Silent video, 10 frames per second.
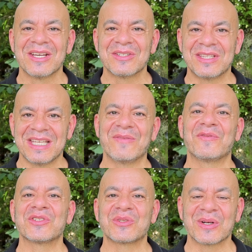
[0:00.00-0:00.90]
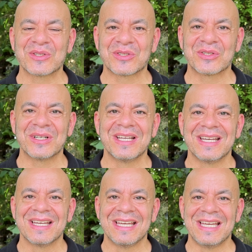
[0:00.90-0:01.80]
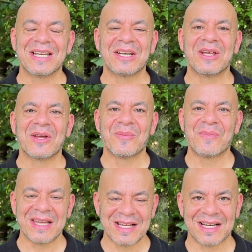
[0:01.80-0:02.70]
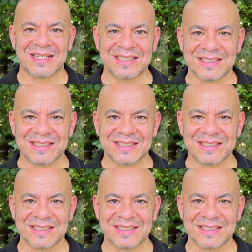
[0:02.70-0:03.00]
to the infrastructure in Bangkok.